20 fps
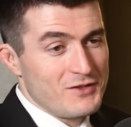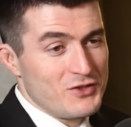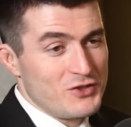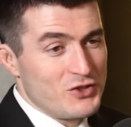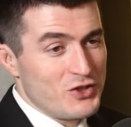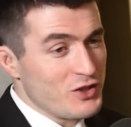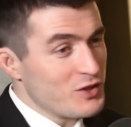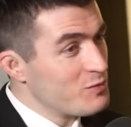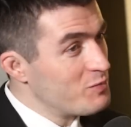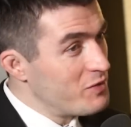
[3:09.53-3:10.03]

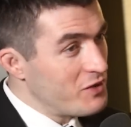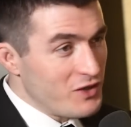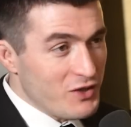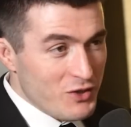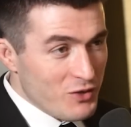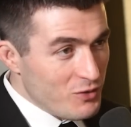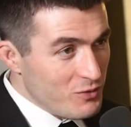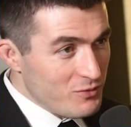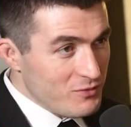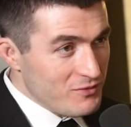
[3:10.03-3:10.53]
just be
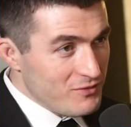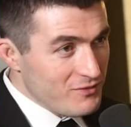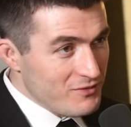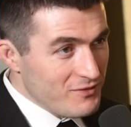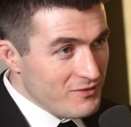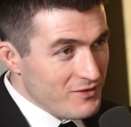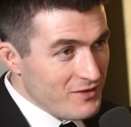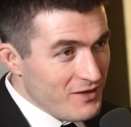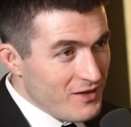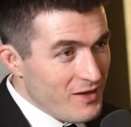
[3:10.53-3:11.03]
cute.
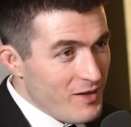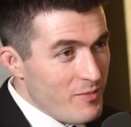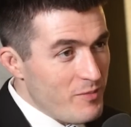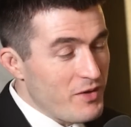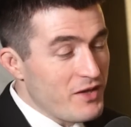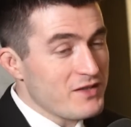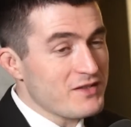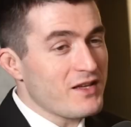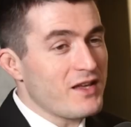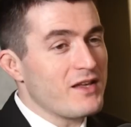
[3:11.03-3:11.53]

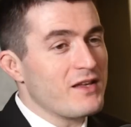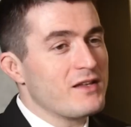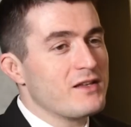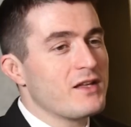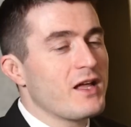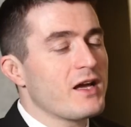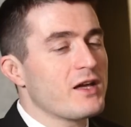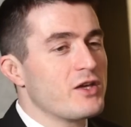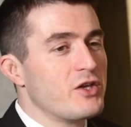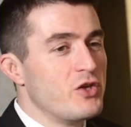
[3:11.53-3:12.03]
Because
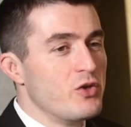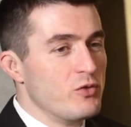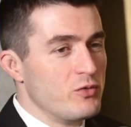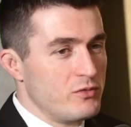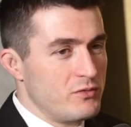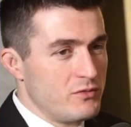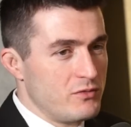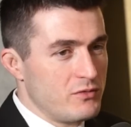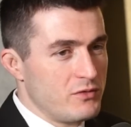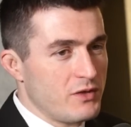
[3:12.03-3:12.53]
not
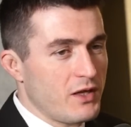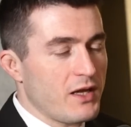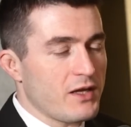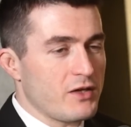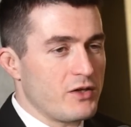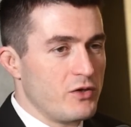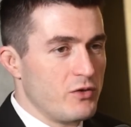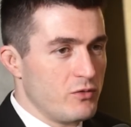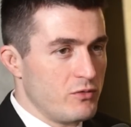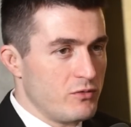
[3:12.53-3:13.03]
cute.
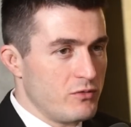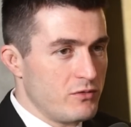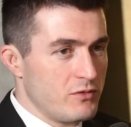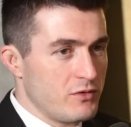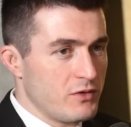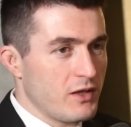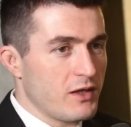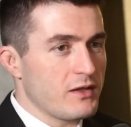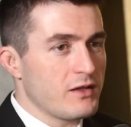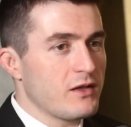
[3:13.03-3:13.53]

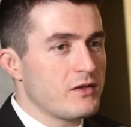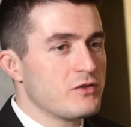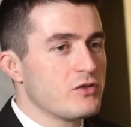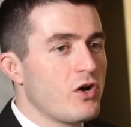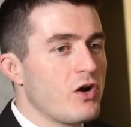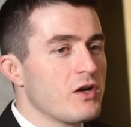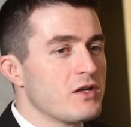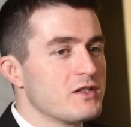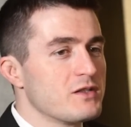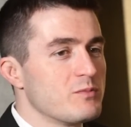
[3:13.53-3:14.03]
Like a
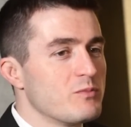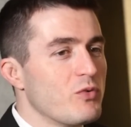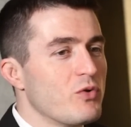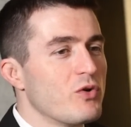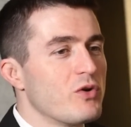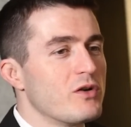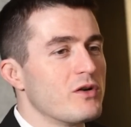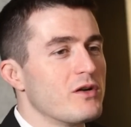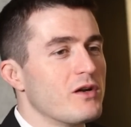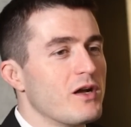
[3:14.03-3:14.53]
dog is
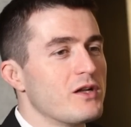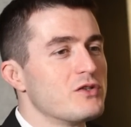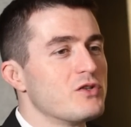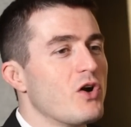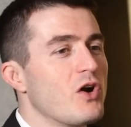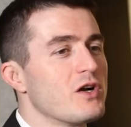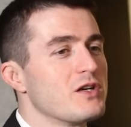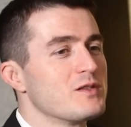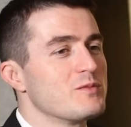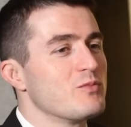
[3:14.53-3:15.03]
more
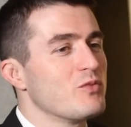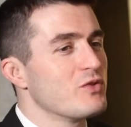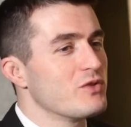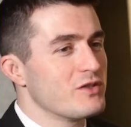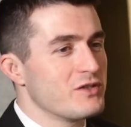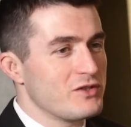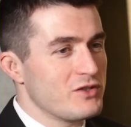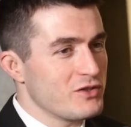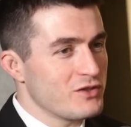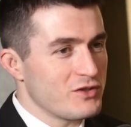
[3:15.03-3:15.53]

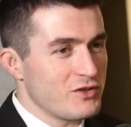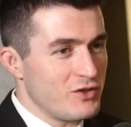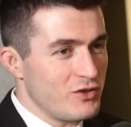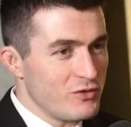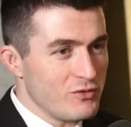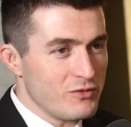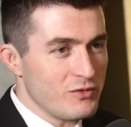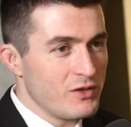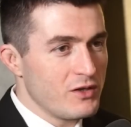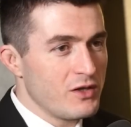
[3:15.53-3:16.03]
than just
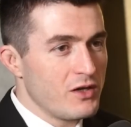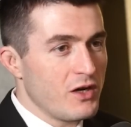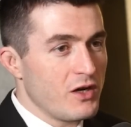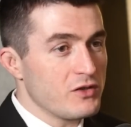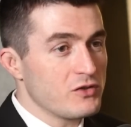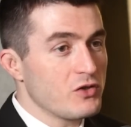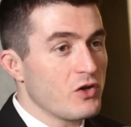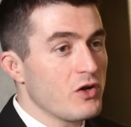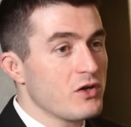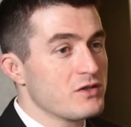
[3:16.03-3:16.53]
cute. A
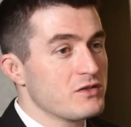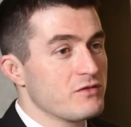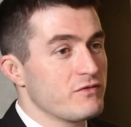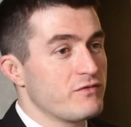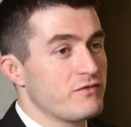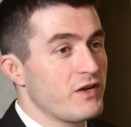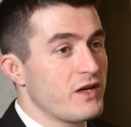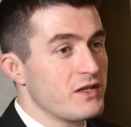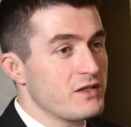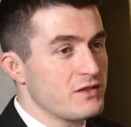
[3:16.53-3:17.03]
dog is a
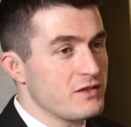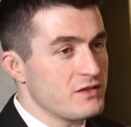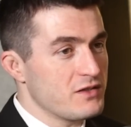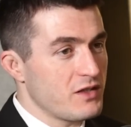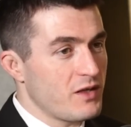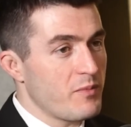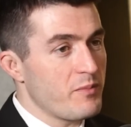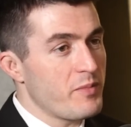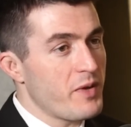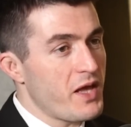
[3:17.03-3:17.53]
friend, is a
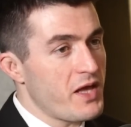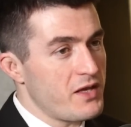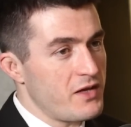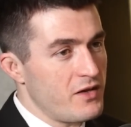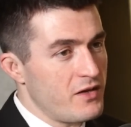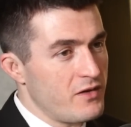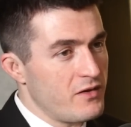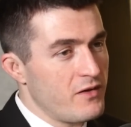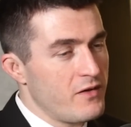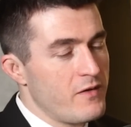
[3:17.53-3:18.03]

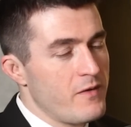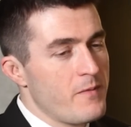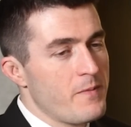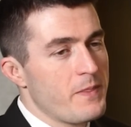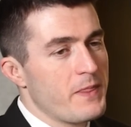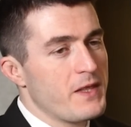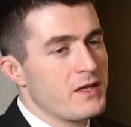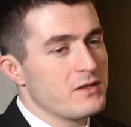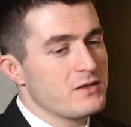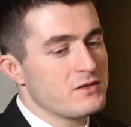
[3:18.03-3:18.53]
companion.
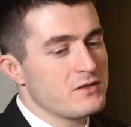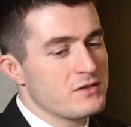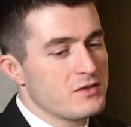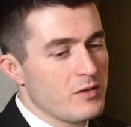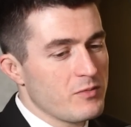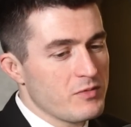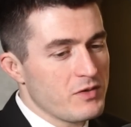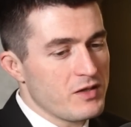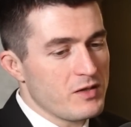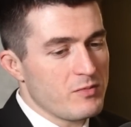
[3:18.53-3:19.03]
There's
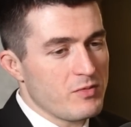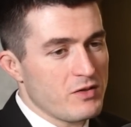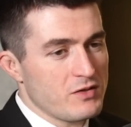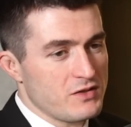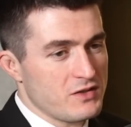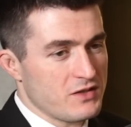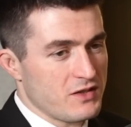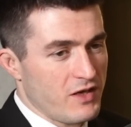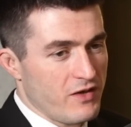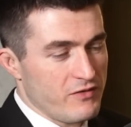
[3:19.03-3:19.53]
something about
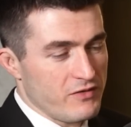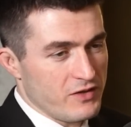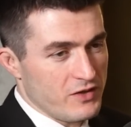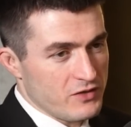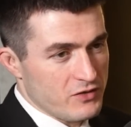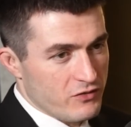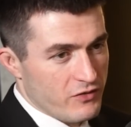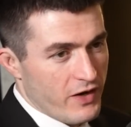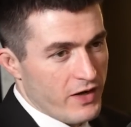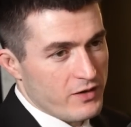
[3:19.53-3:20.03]
just having
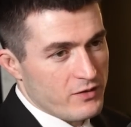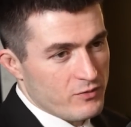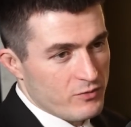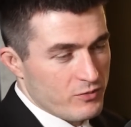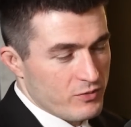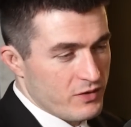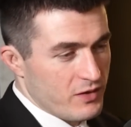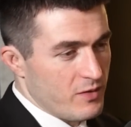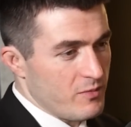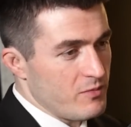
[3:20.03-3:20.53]
interacted
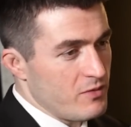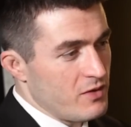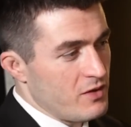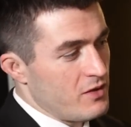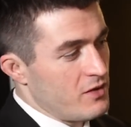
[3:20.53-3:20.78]
with them,